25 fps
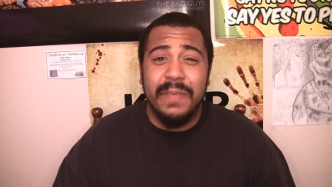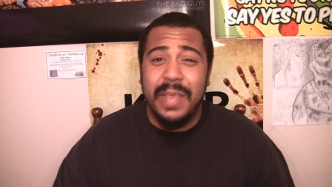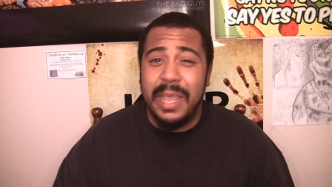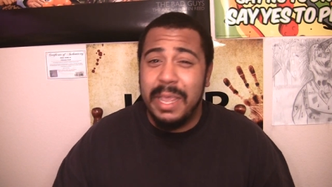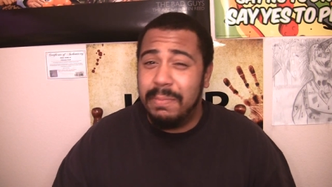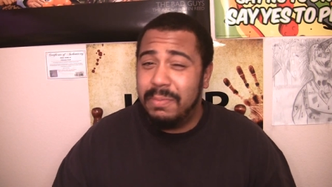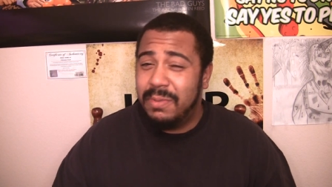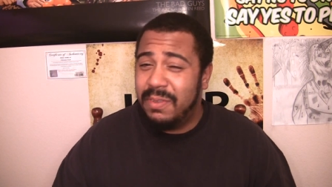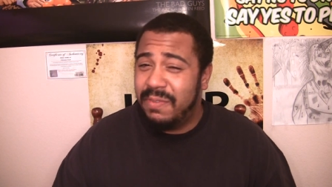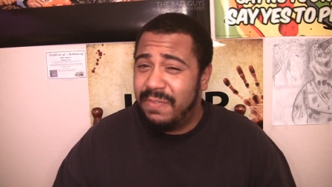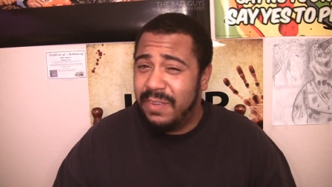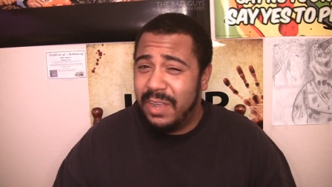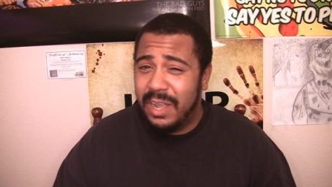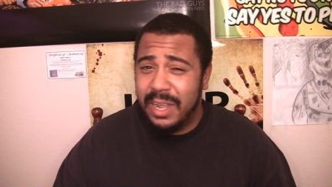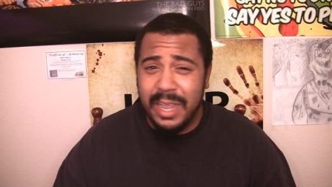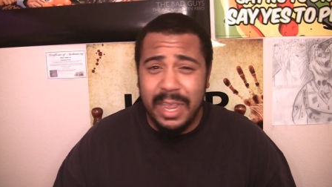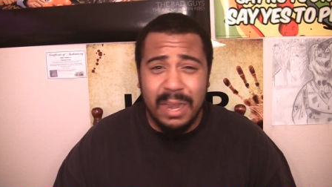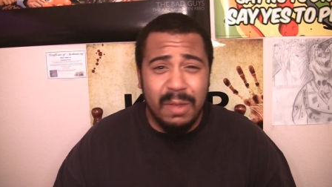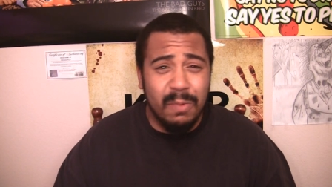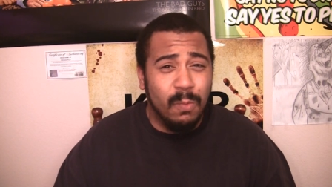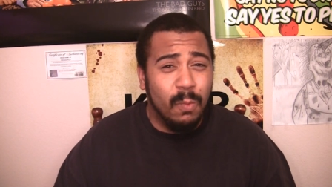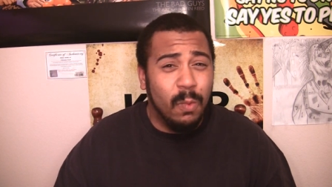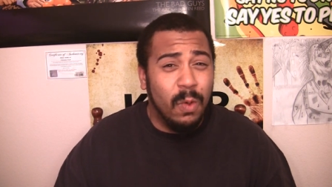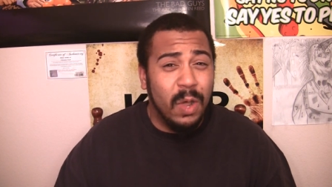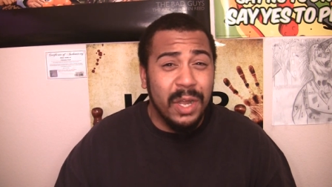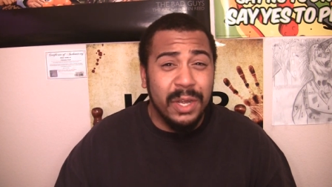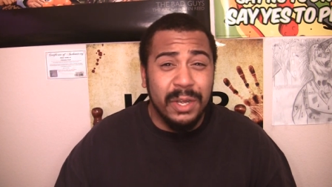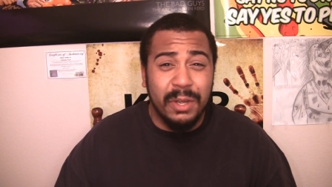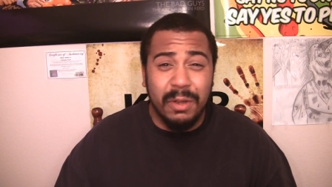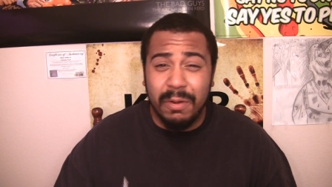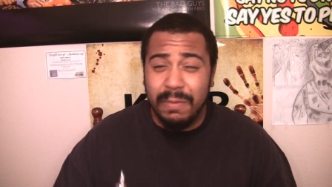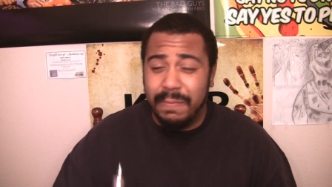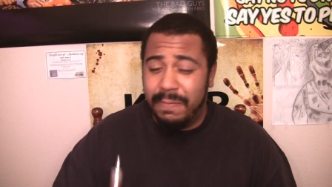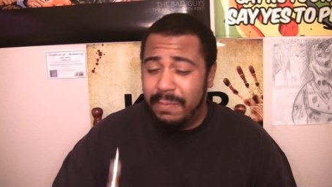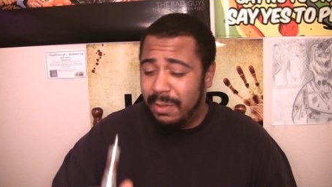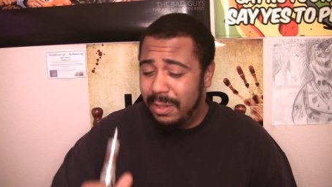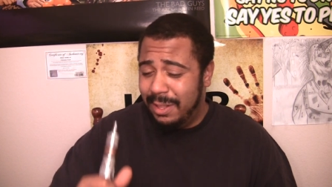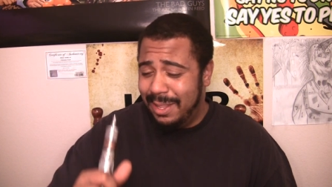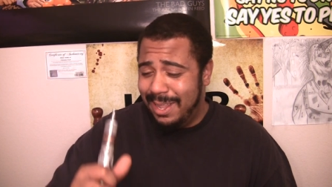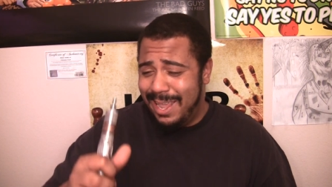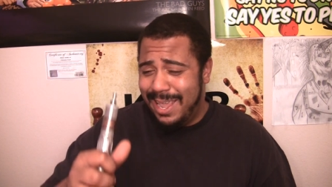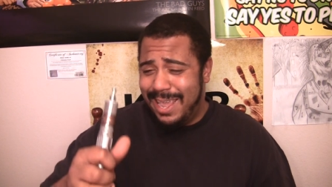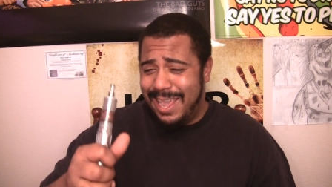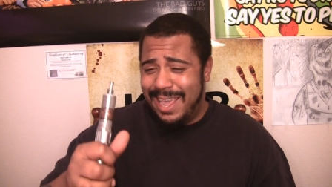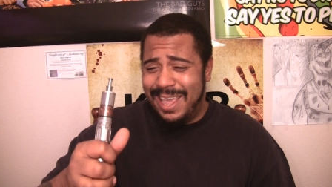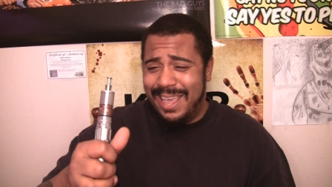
vapes fucking wonderfully.